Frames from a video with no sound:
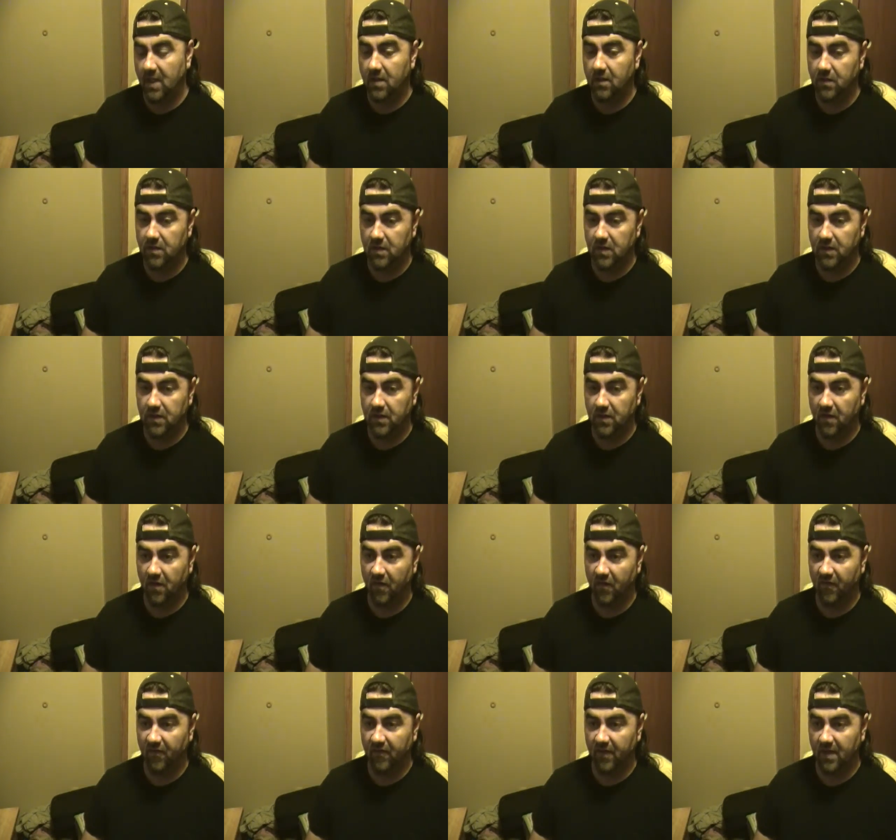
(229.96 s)
heal
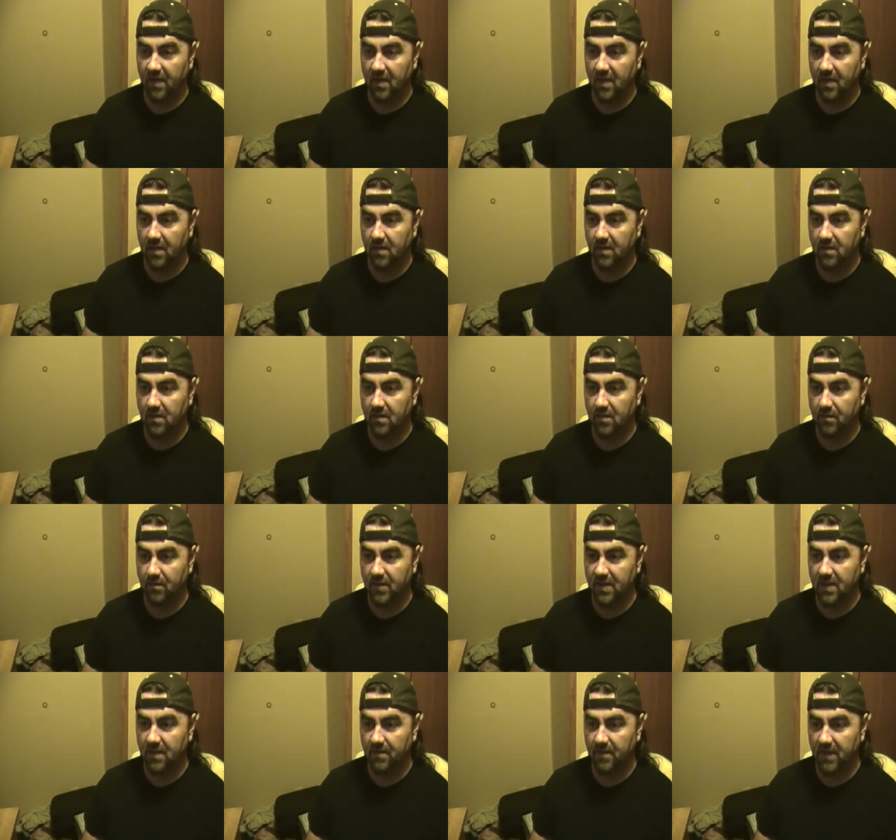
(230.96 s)
yourself and, and
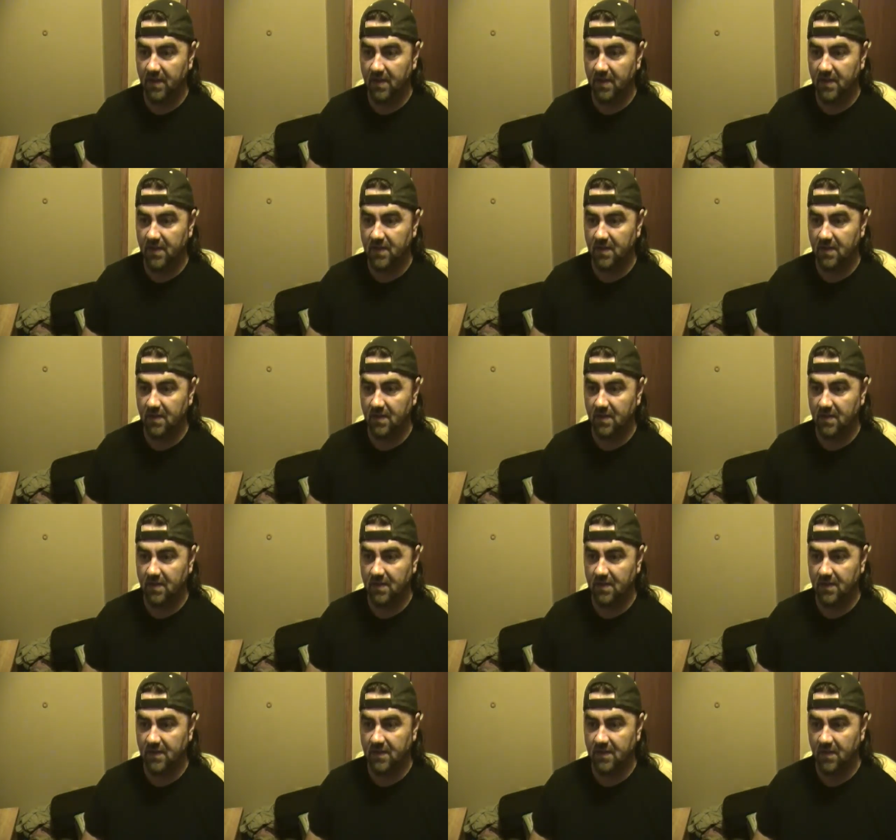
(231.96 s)
be at peace and at
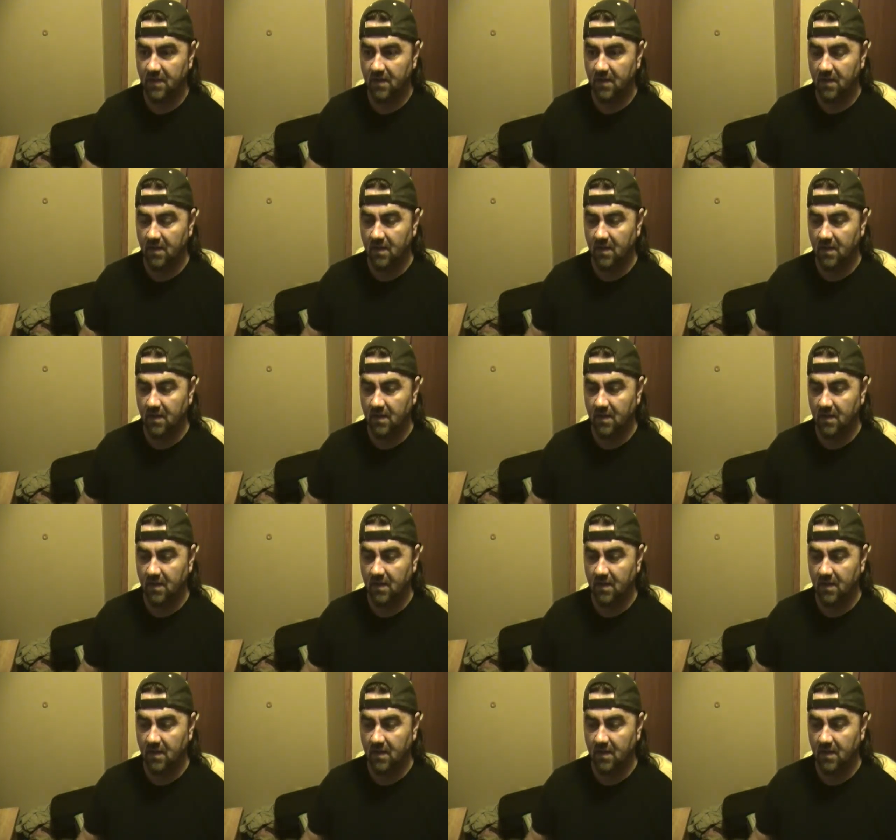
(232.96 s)
ease